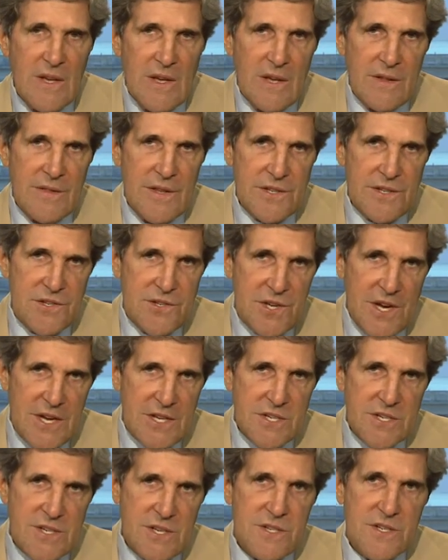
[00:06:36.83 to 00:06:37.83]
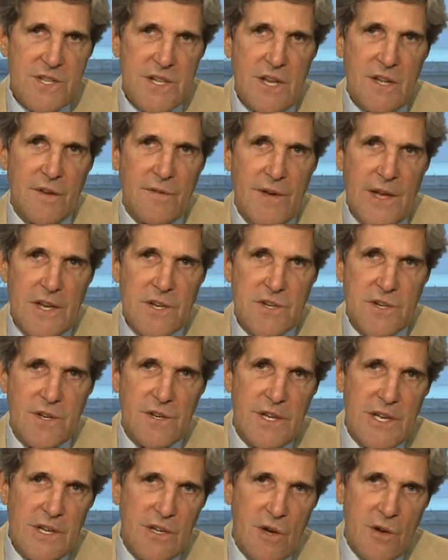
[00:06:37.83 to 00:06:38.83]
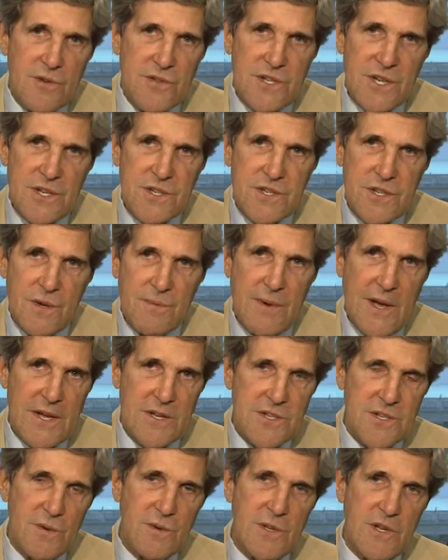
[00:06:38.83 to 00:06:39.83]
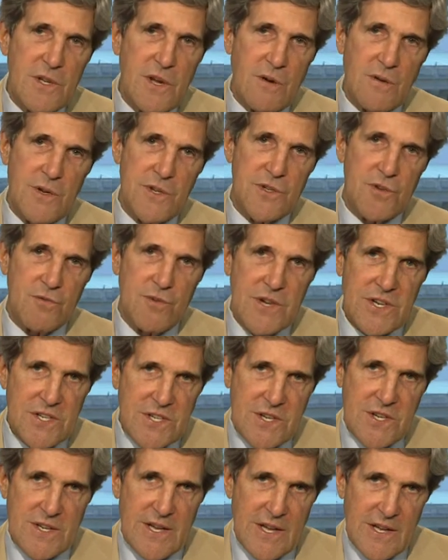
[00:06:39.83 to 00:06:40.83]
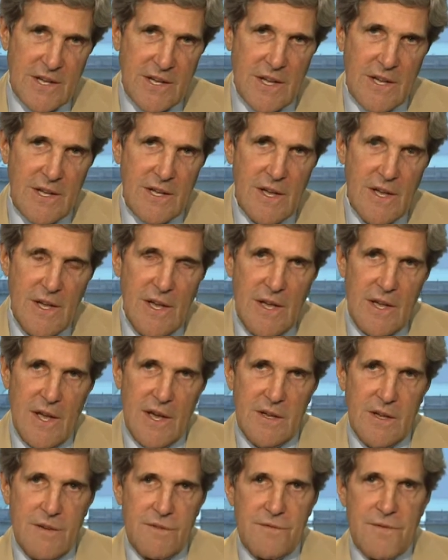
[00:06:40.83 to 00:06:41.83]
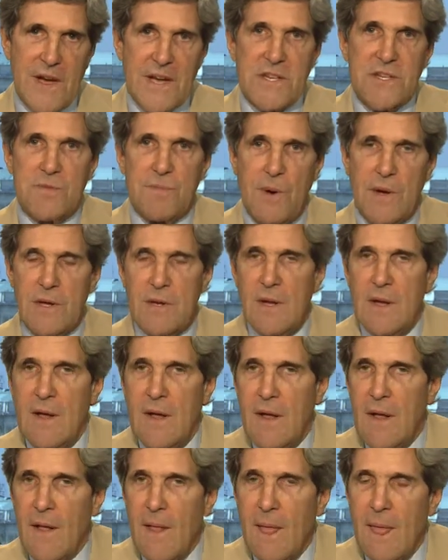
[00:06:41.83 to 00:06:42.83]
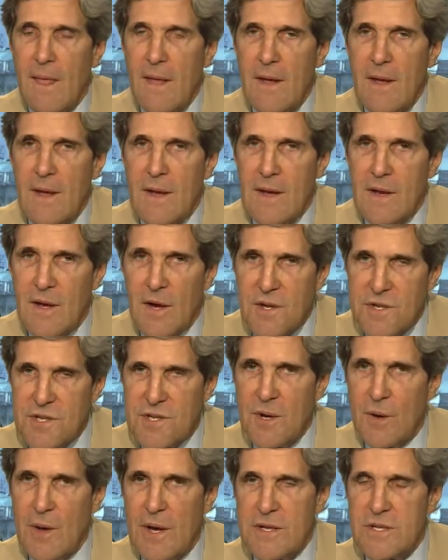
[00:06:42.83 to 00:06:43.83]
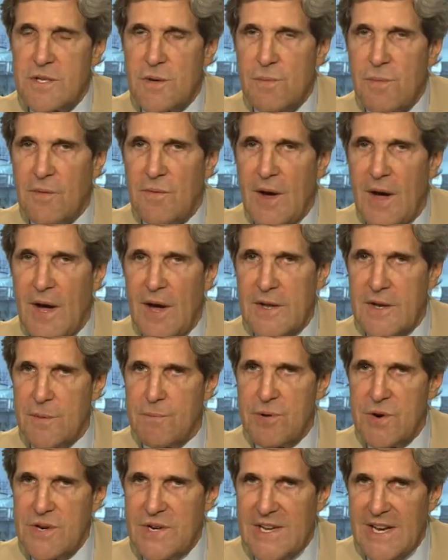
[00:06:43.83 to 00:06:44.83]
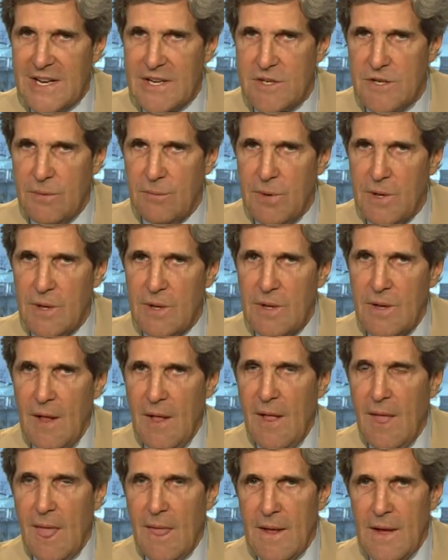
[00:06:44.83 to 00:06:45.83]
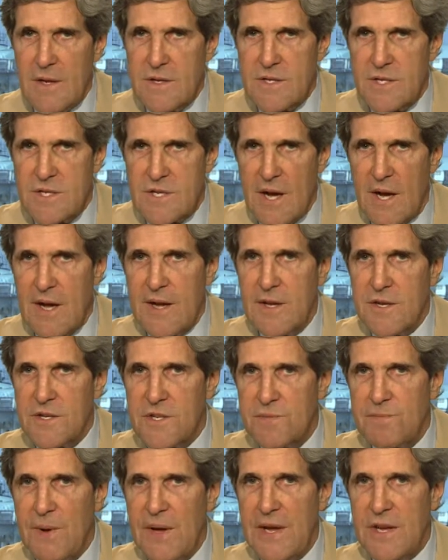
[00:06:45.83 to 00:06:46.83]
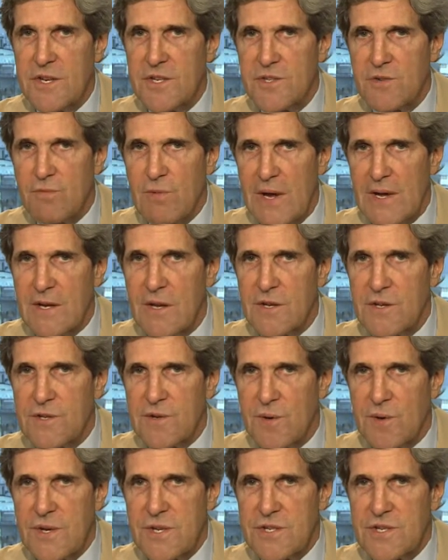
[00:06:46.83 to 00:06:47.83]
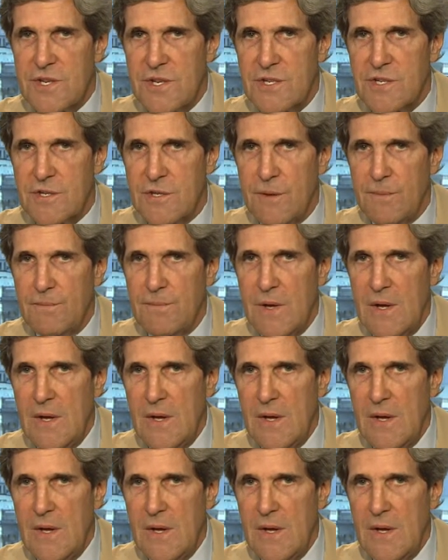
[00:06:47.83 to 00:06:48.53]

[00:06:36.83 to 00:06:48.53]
that just as the innovation ecosystem has to encourage risk-taking and investment, it also has to provide a predictable and science-based regulatory system